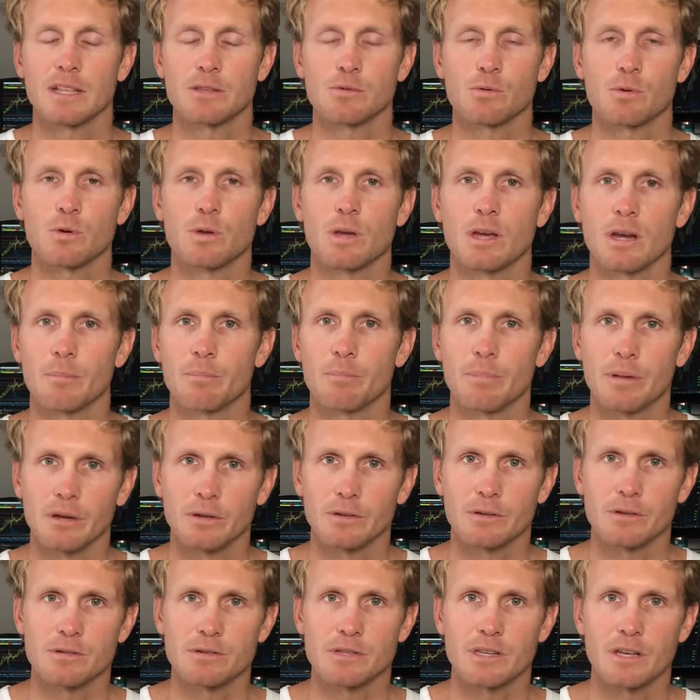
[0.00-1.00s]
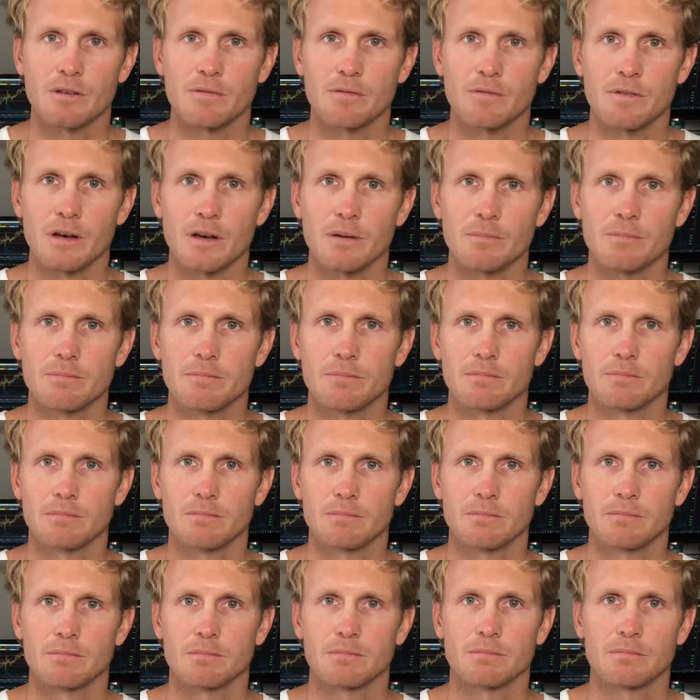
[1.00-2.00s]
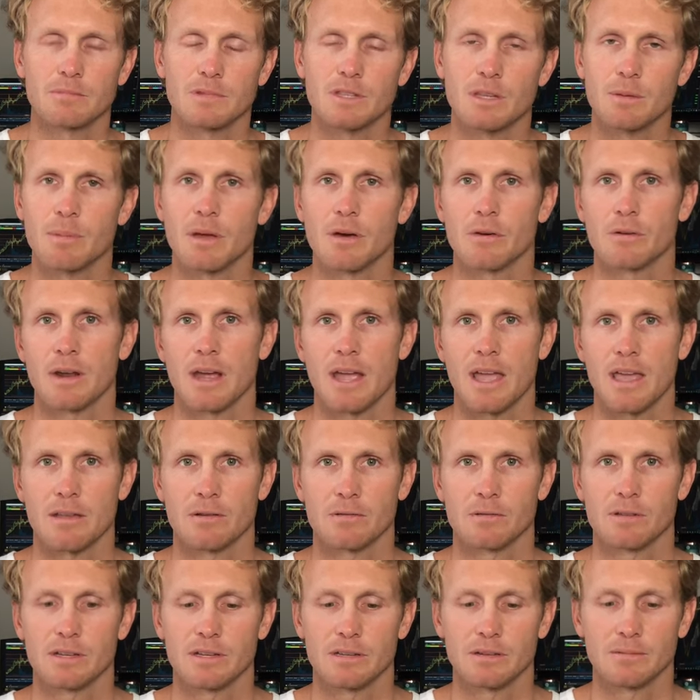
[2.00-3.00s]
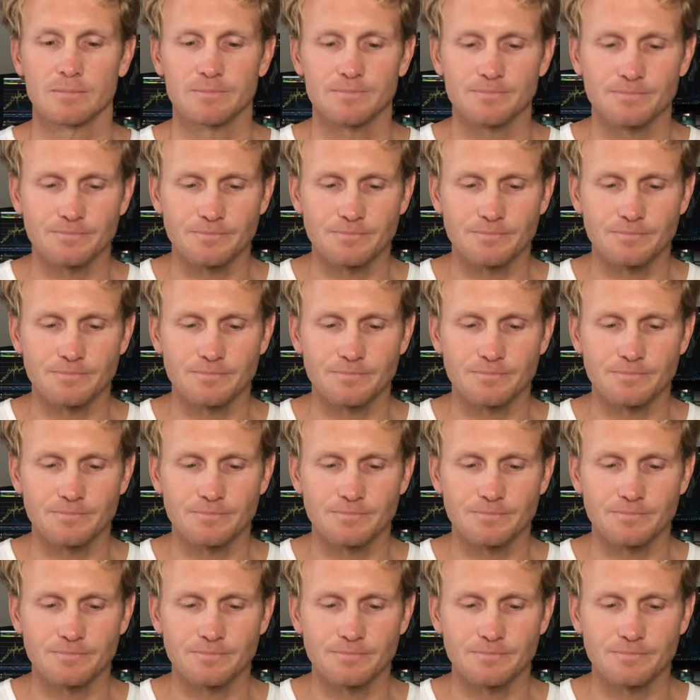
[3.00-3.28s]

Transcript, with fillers: That's why you got to build yourself up to be able to handle it.